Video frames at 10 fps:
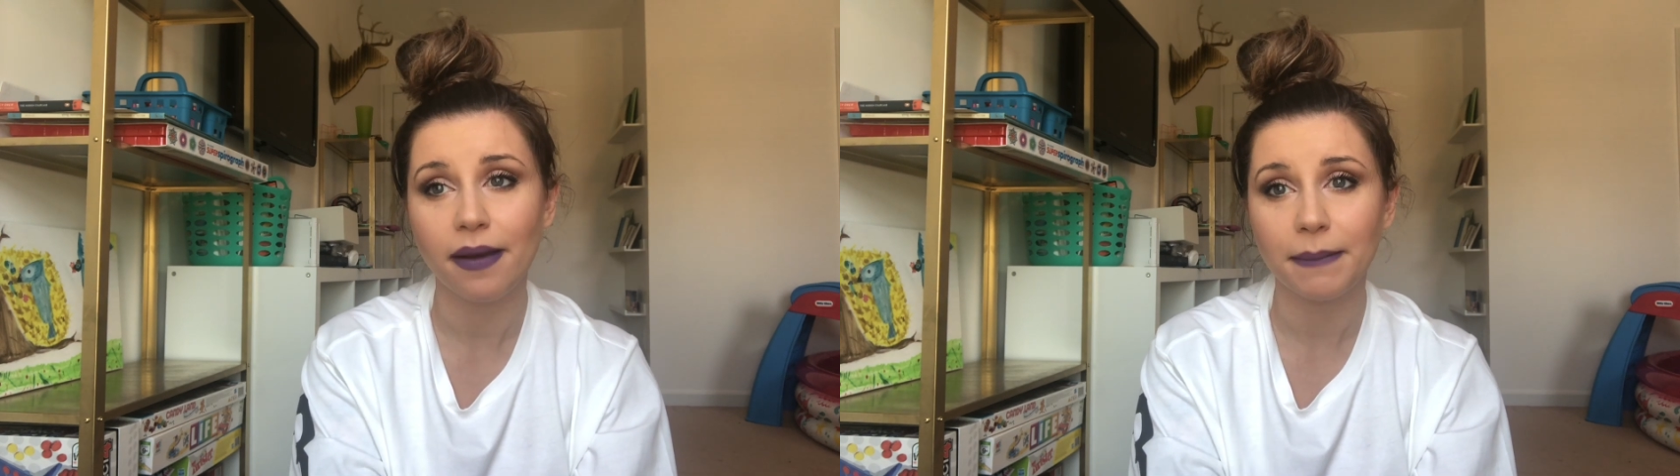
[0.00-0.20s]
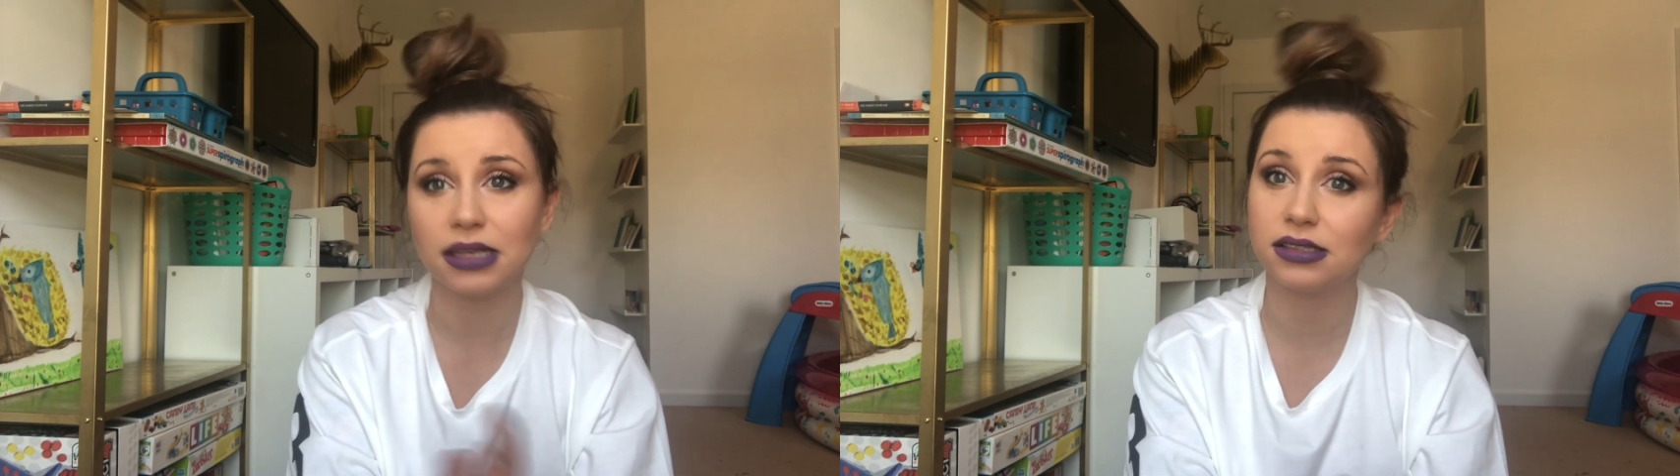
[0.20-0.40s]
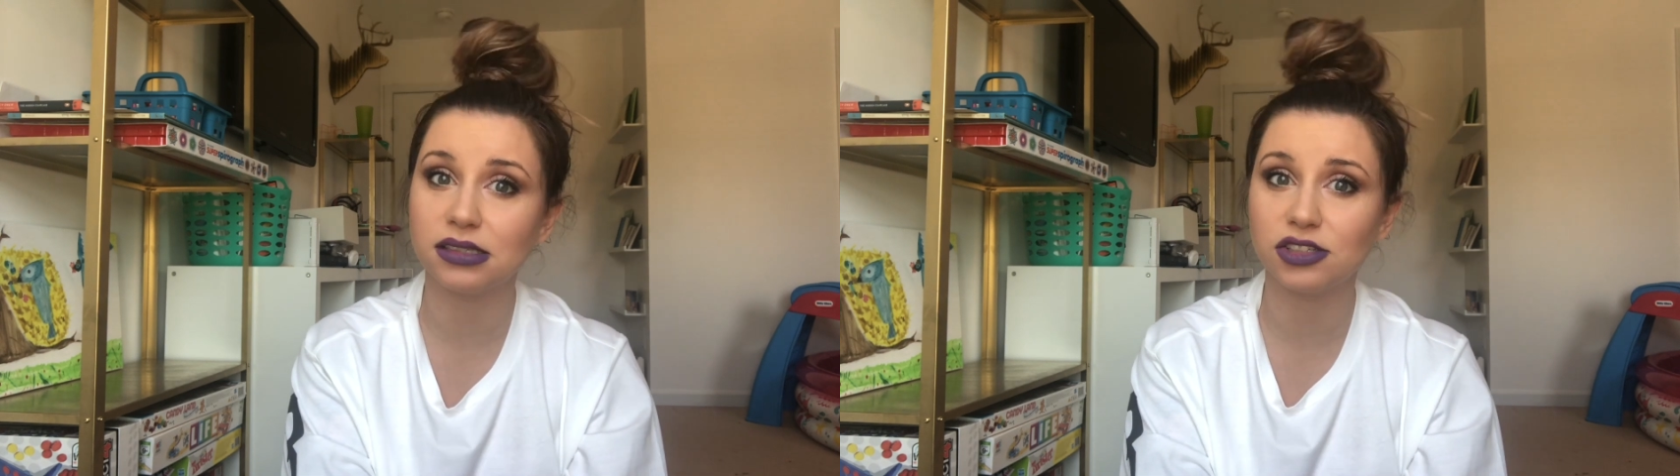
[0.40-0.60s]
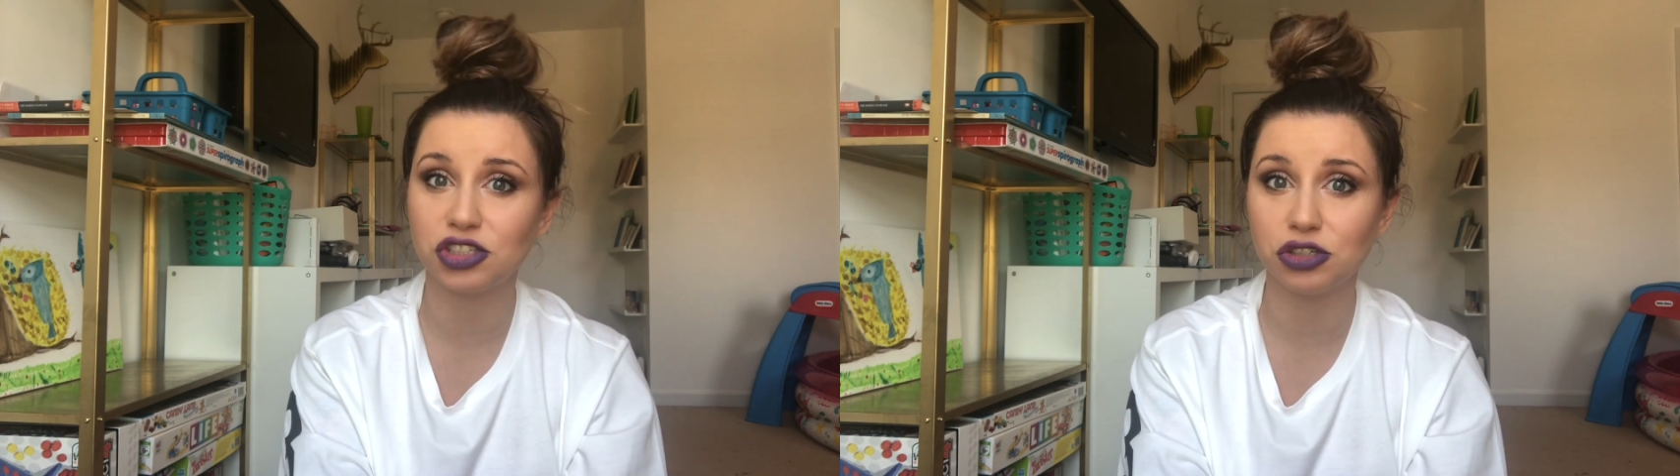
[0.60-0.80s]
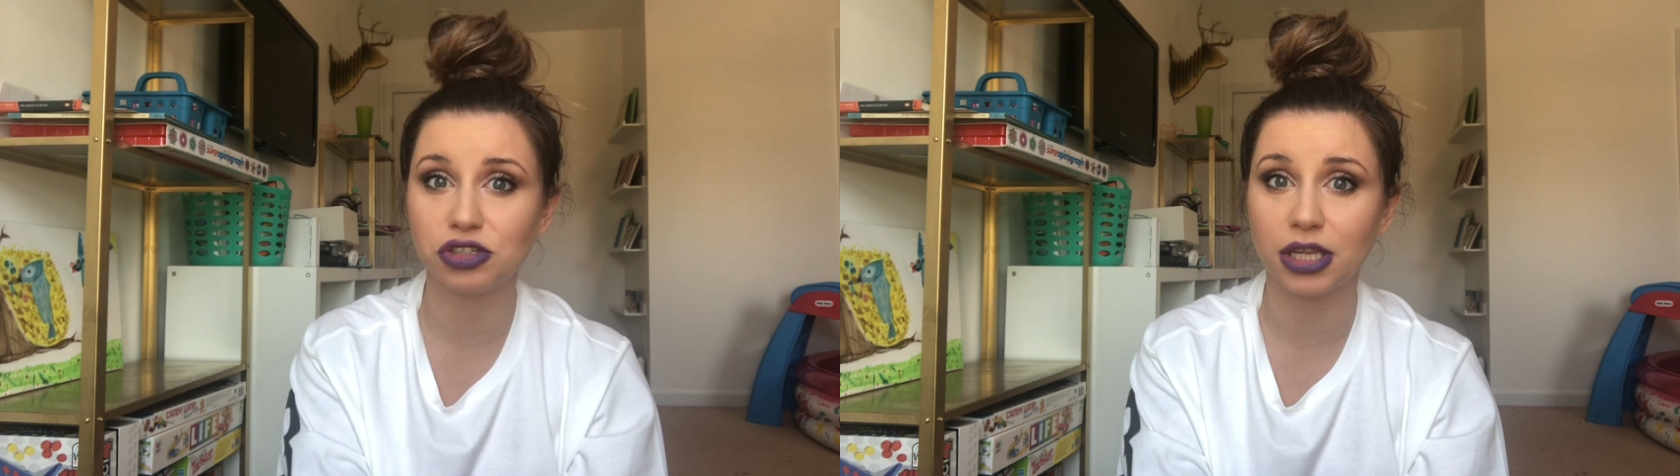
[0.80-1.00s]
because this
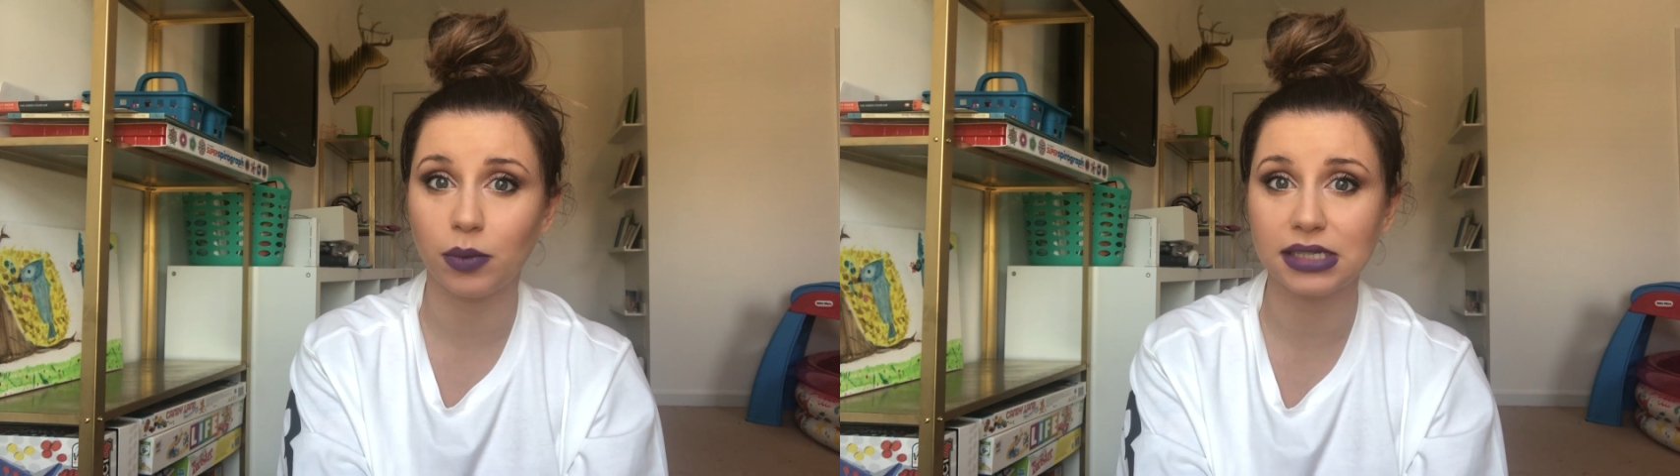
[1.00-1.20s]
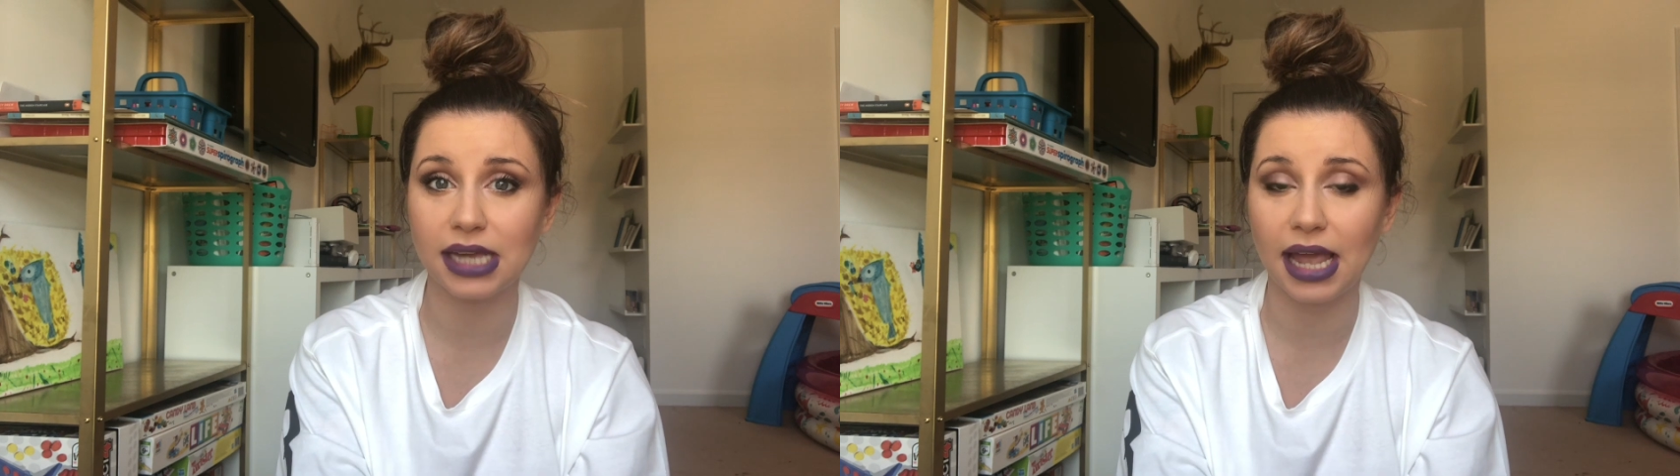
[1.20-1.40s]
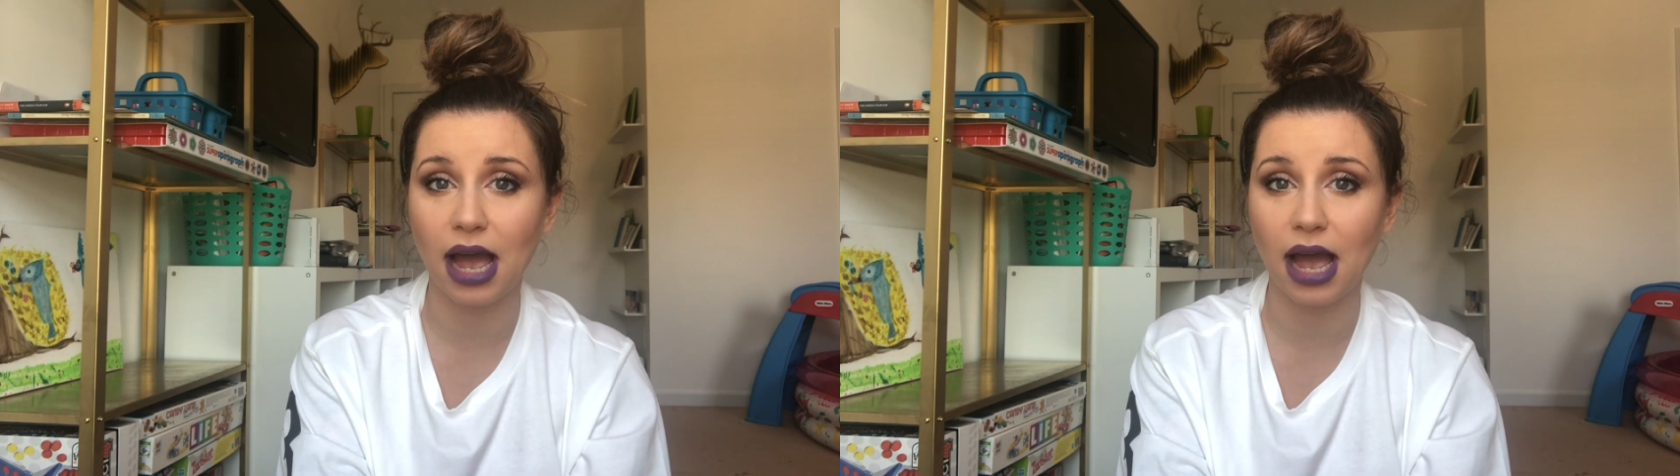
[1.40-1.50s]
is usually what day